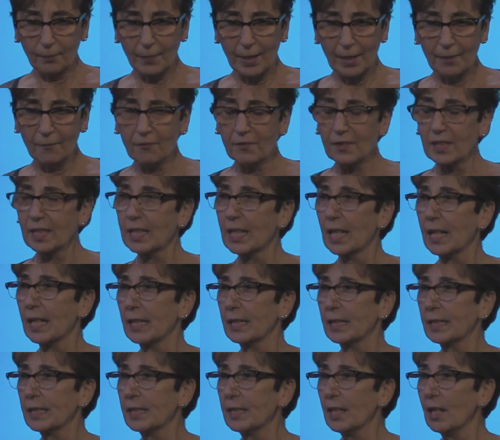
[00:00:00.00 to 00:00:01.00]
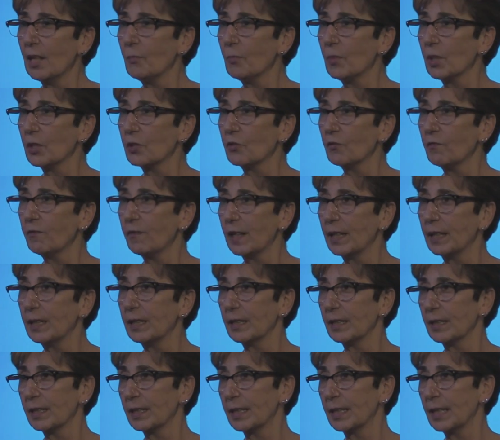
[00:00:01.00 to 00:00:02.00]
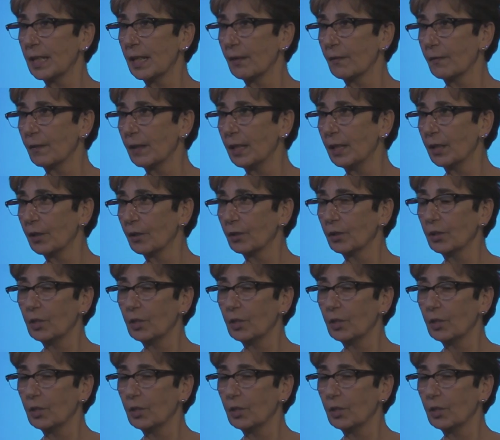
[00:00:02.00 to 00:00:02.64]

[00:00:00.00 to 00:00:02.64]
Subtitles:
emphasized how much fun it is down there.